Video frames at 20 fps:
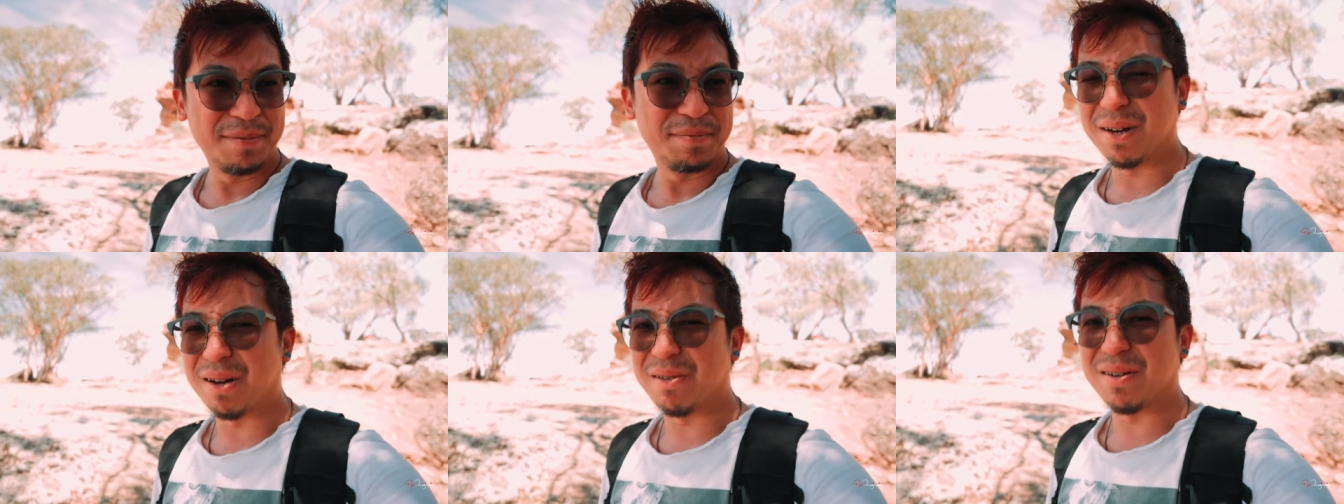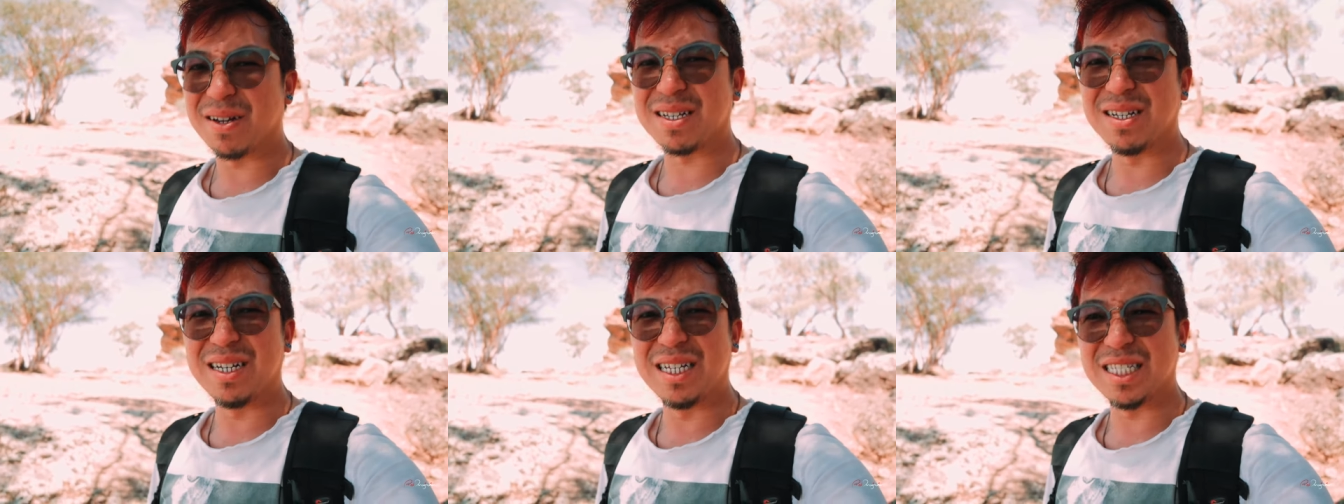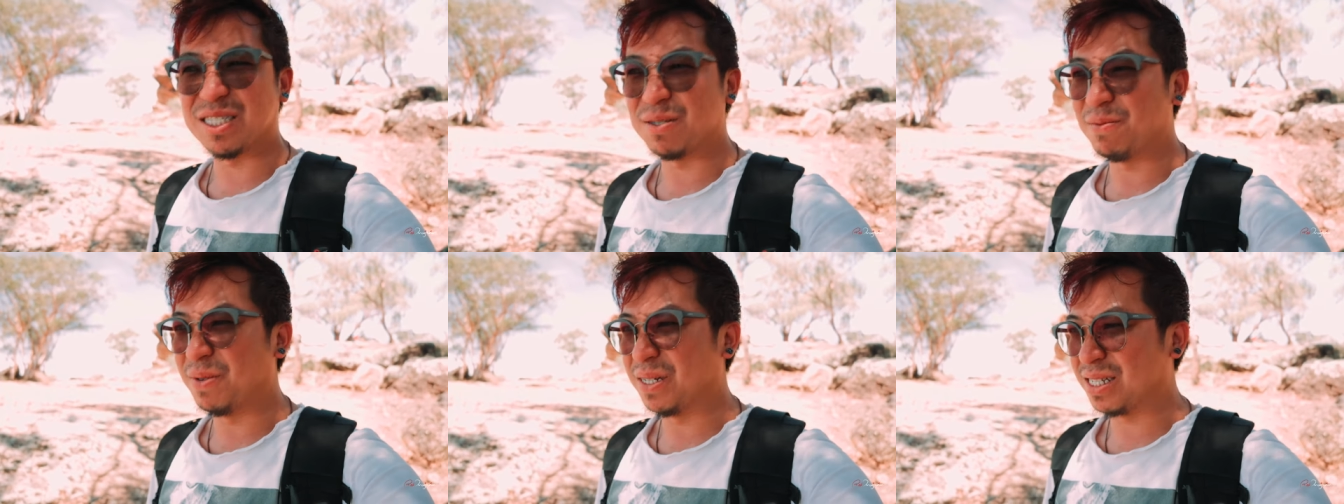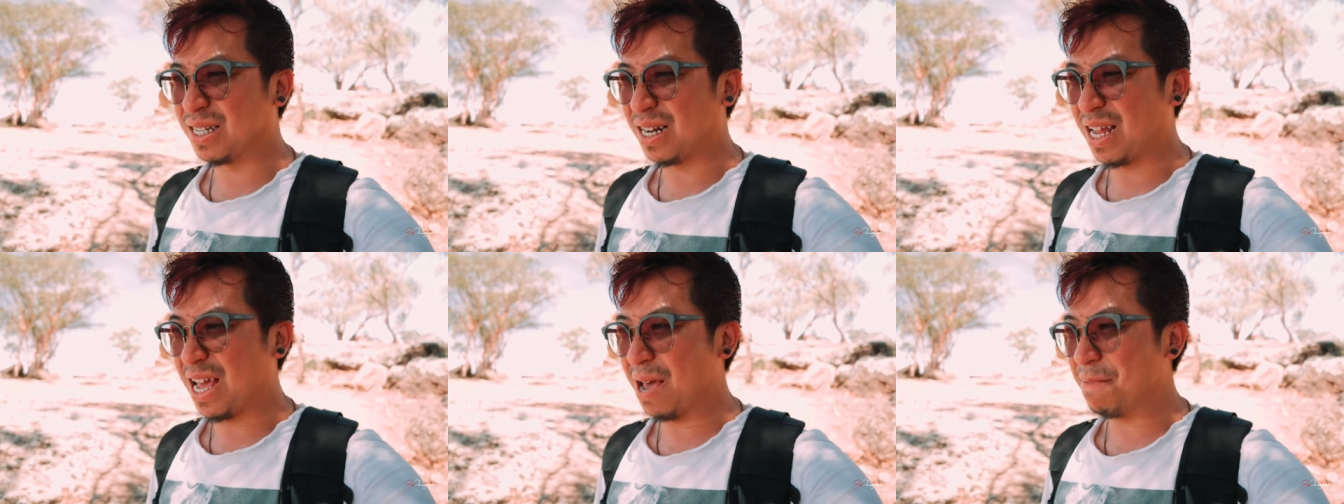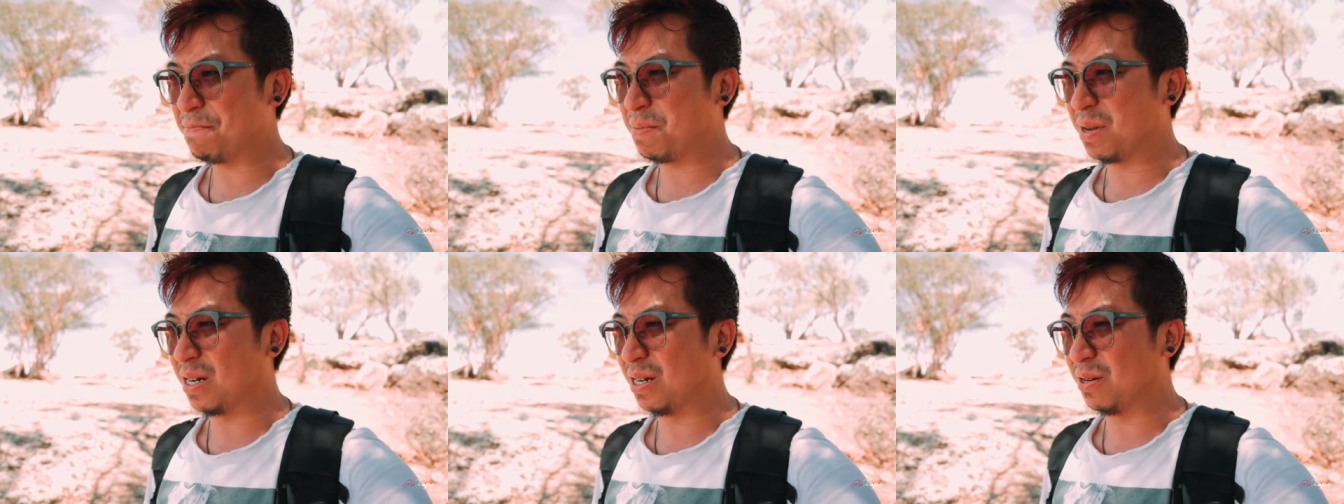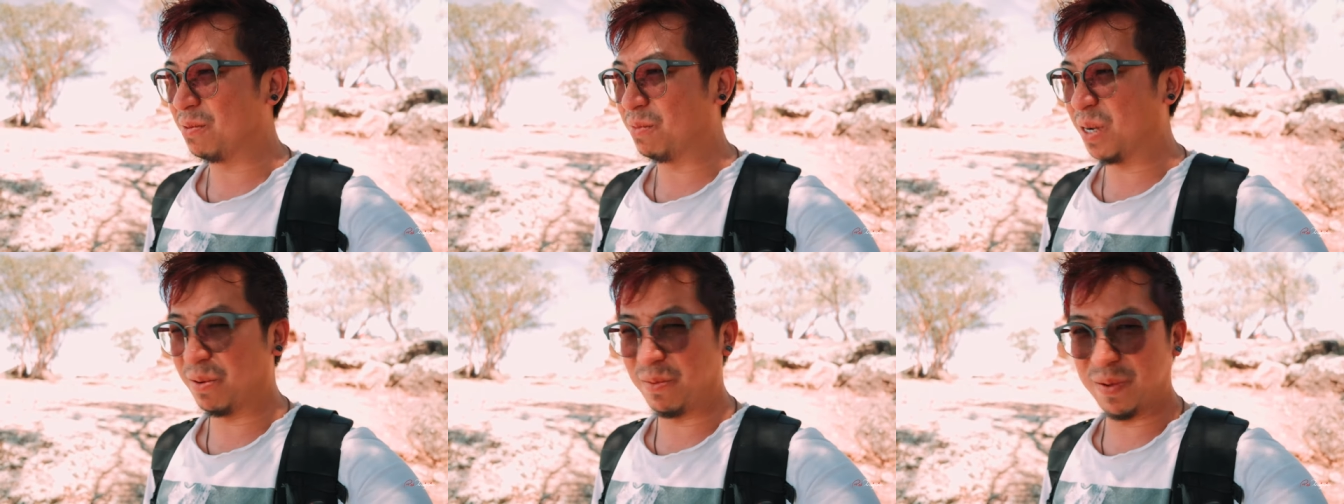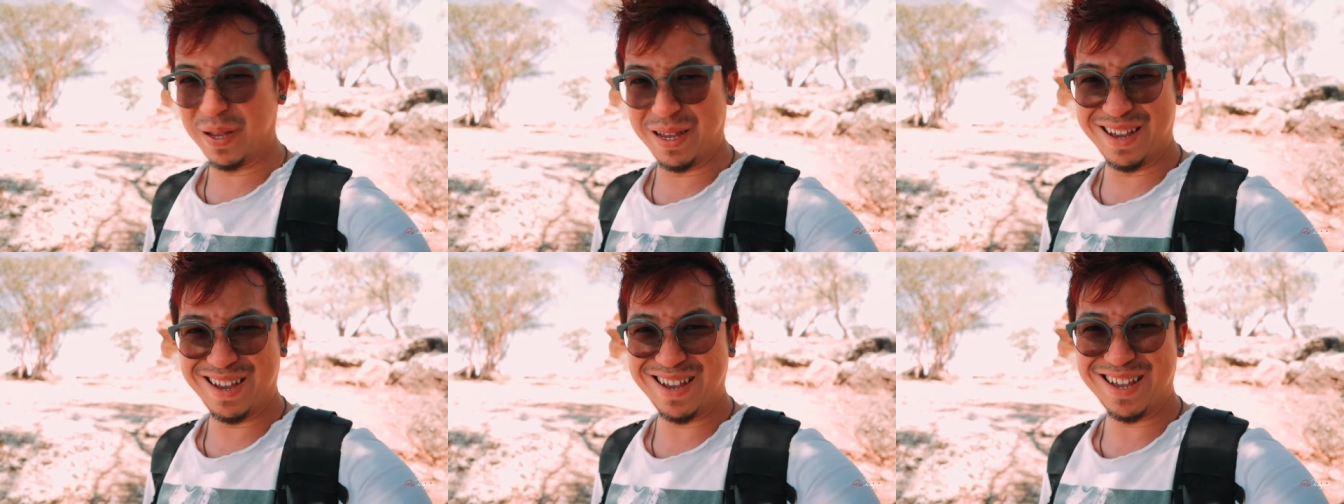but I reckon that's what's gonna happen when
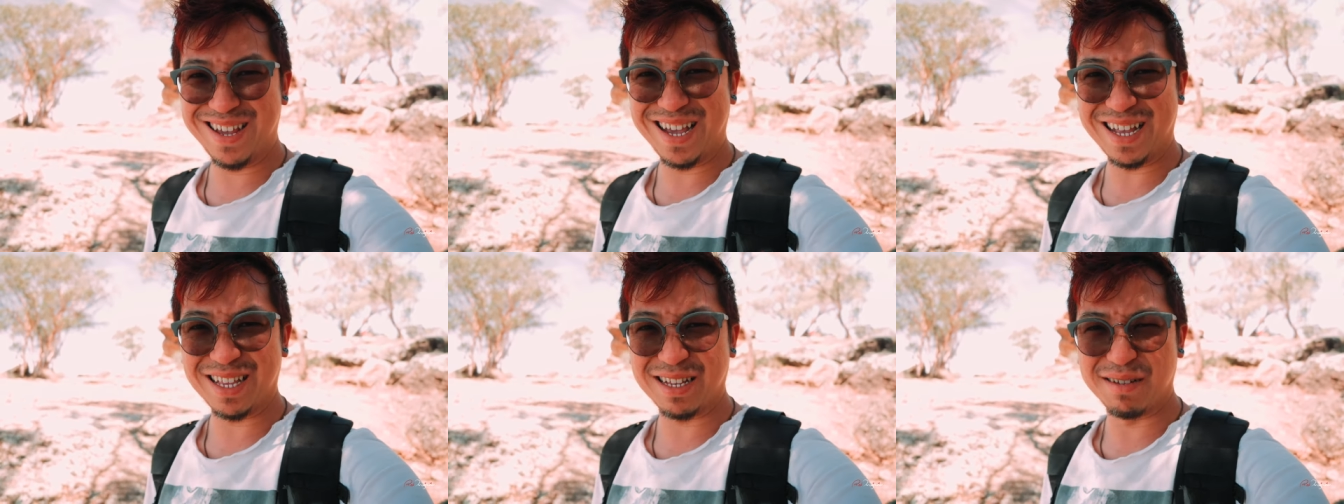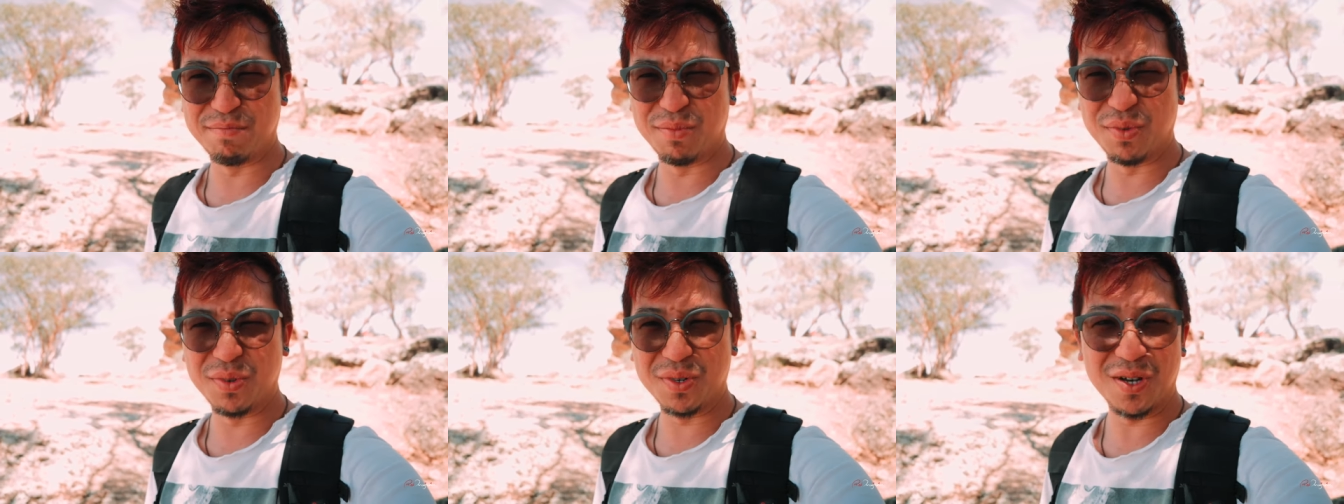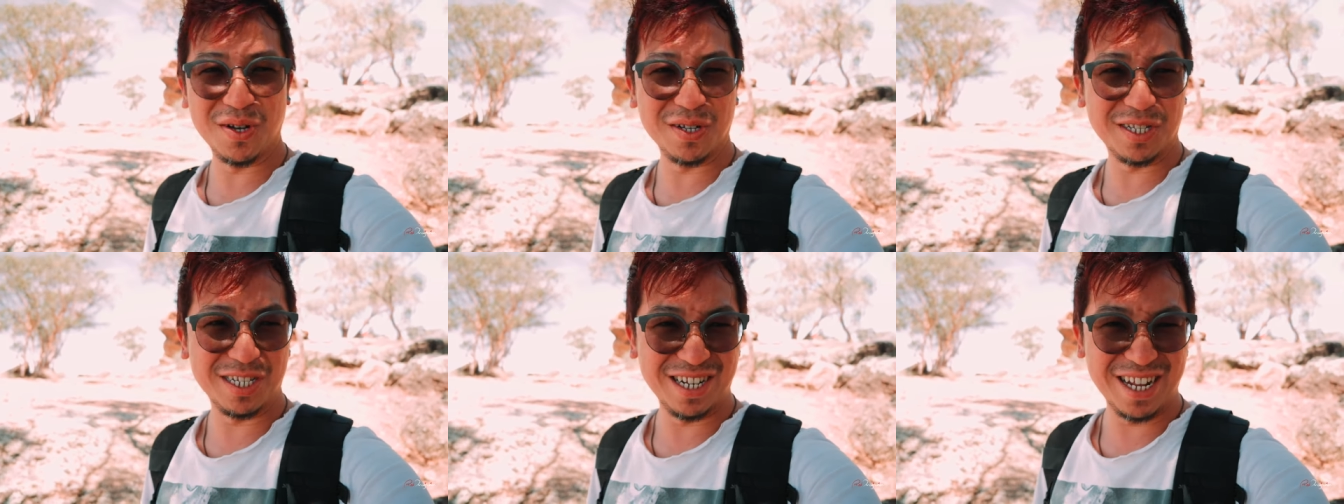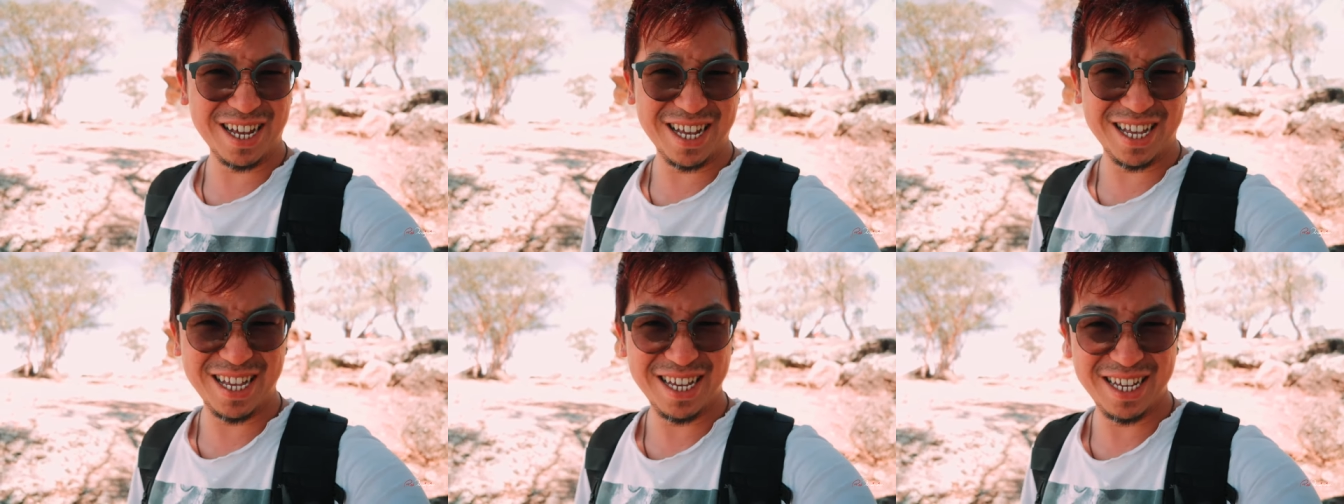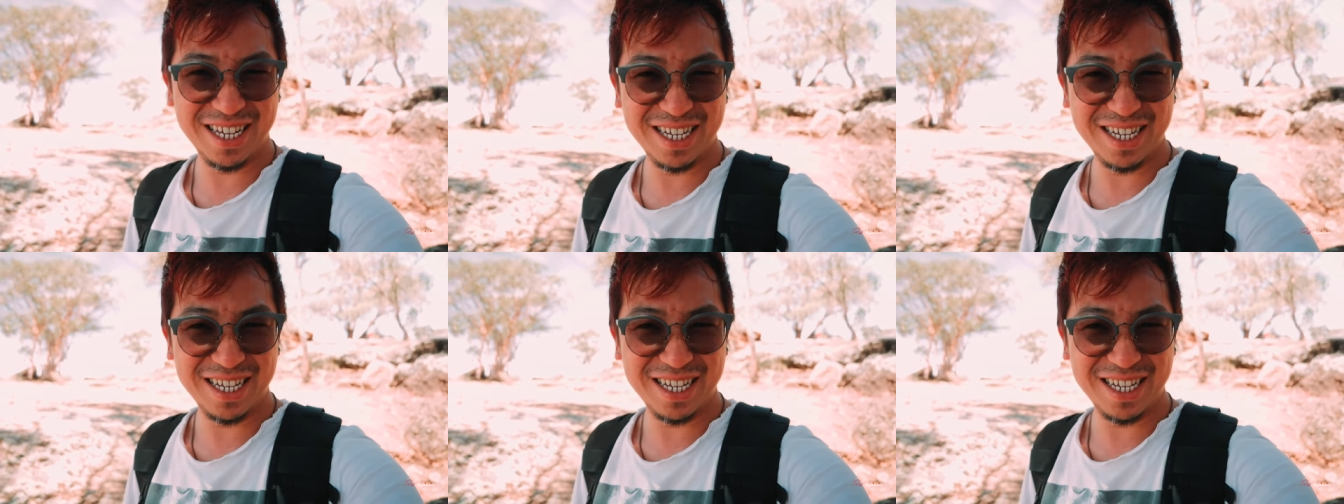we get to Mungo today